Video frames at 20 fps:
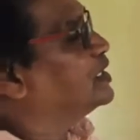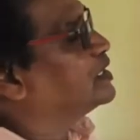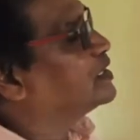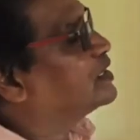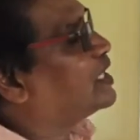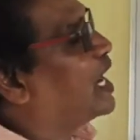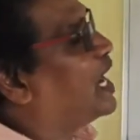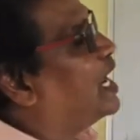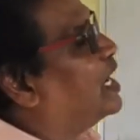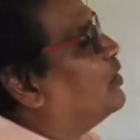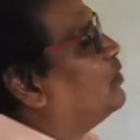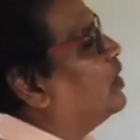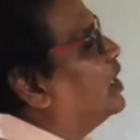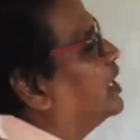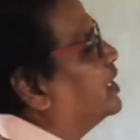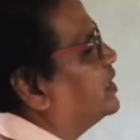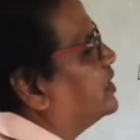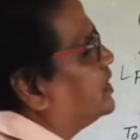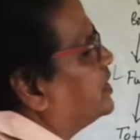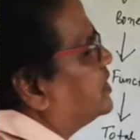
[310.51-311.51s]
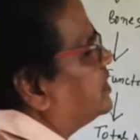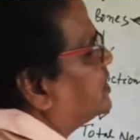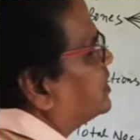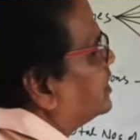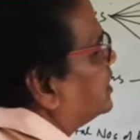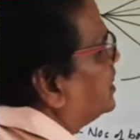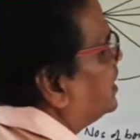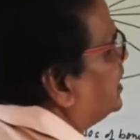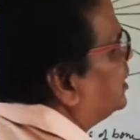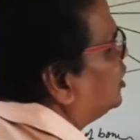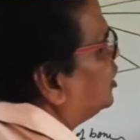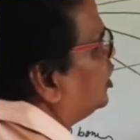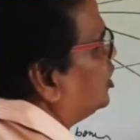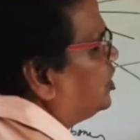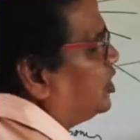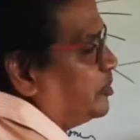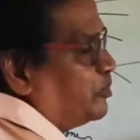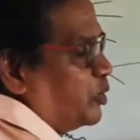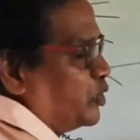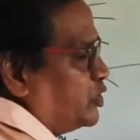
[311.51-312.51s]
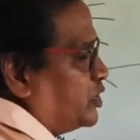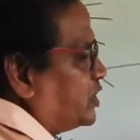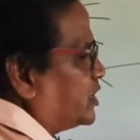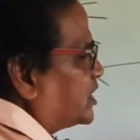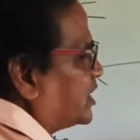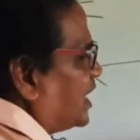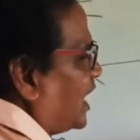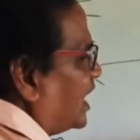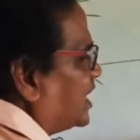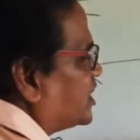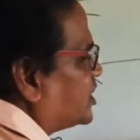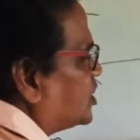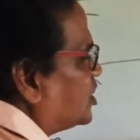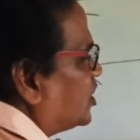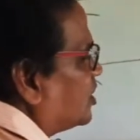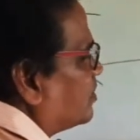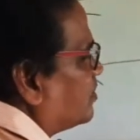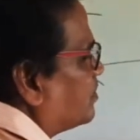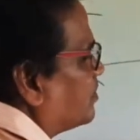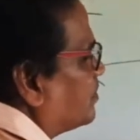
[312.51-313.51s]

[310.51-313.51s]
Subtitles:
Third one is it deposits calcium.